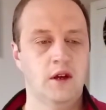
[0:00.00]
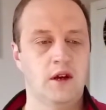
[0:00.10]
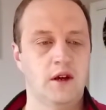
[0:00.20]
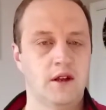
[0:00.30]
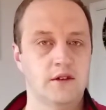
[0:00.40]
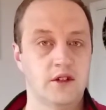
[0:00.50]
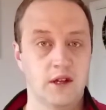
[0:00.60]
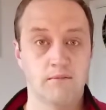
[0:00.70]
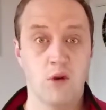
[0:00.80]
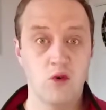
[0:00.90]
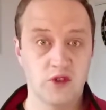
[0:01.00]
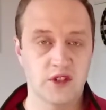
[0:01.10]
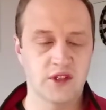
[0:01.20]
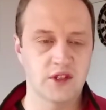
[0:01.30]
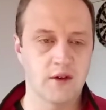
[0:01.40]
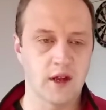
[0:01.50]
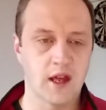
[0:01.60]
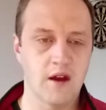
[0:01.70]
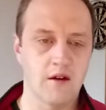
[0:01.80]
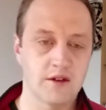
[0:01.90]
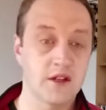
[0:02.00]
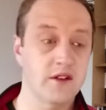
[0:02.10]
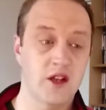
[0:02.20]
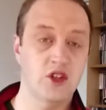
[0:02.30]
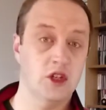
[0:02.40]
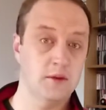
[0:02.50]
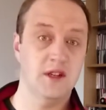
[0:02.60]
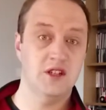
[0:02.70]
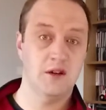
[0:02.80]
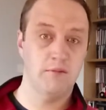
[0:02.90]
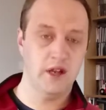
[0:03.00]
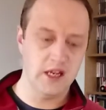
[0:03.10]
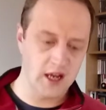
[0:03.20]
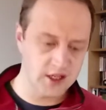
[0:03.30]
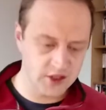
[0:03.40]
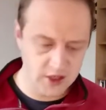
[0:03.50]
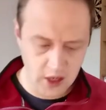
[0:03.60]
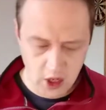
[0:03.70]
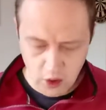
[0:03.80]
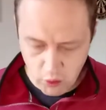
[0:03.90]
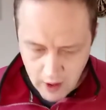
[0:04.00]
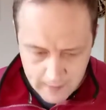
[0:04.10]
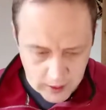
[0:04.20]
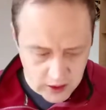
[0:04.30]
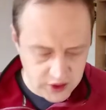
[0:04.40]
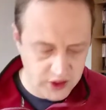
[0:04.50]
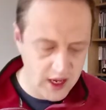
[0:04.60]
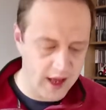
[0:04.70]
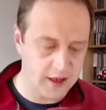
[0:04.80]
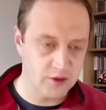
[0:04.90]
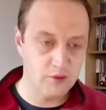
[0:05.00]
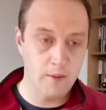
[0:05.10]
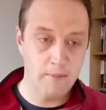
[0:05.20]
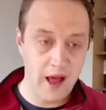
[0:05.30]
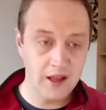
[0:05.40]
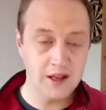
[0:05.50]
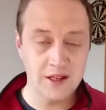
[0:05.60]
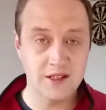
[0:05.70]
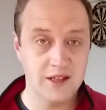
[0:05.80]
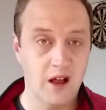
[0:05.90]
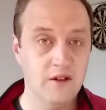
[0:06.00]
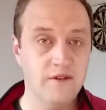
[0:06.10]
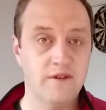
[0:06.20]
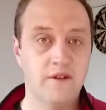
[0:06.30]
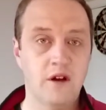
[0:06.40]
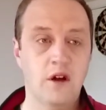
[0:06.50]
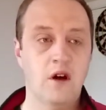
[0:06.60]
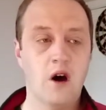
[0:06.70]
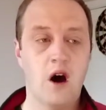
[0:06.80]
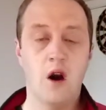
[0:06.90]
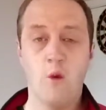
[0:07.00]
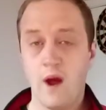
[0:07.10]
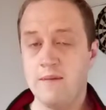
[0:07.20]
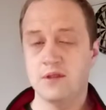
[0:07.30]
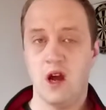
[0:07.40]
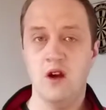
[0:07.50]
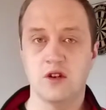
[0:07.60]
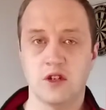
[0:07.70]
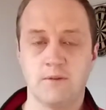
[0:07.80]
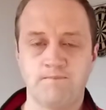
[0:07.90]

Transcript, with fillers: uh, just like Moses is doing here, until that judgment is complete, as rebels and rebellion itself are wiped out.